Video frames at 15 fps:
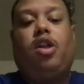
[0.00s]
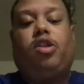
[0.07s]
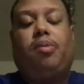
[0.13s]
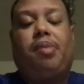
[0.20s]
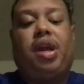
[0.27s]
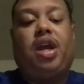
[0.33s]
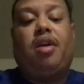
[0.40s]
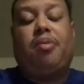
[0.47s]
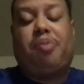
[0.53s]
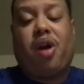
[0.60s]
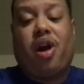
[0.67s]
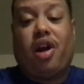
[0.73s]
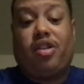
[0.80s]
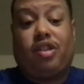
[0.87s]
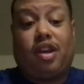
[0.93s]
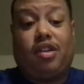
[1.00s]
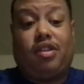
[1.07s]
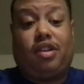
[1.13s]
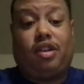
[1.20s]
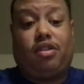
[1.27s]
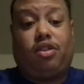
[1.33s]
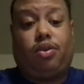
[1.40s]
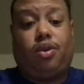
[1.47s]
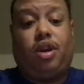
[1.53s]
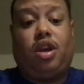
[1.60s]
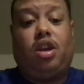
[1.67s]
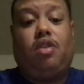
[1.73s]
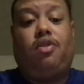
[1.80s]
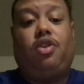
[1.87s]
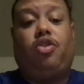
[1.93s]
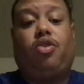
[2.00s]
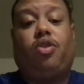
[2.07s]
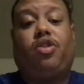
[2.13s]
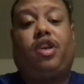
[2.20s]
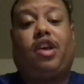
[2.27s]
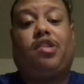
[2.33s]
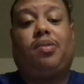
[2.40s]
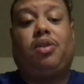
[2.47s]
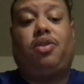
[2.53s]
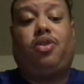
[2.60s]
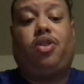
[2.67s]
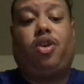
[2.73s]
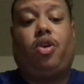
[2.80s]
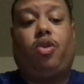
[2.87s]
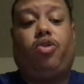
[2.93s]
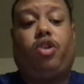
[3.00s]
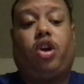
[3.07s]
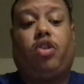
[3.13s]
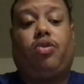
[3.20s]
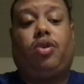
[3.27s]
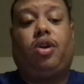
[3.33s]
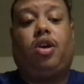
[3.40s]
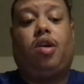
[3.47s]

The bidding process has three individual assessments for the host country: